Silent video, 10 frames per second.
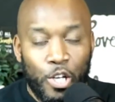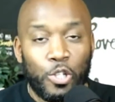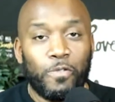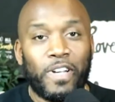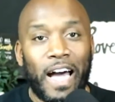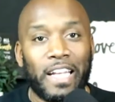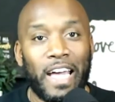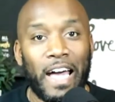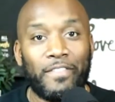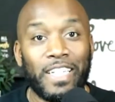You've got to
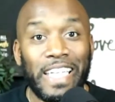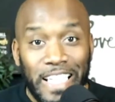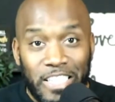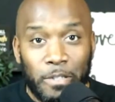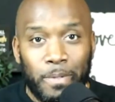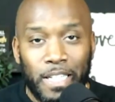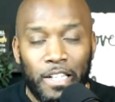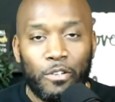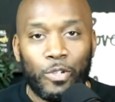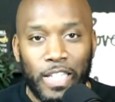have an
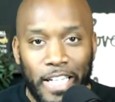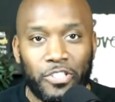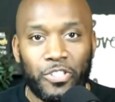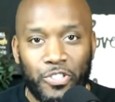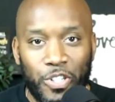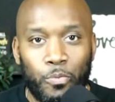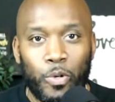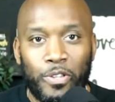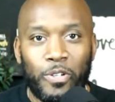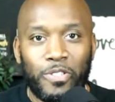intimate relationship
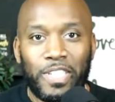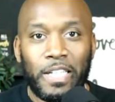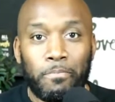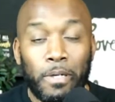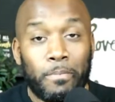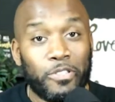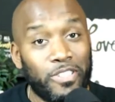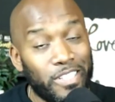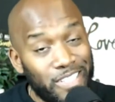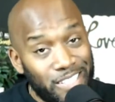with your team members
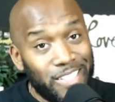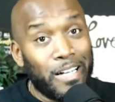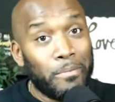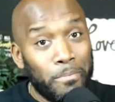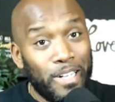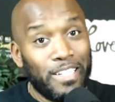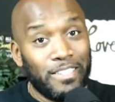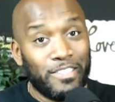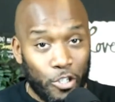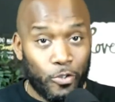to some
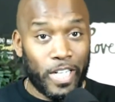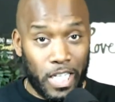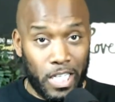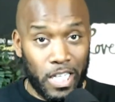degree.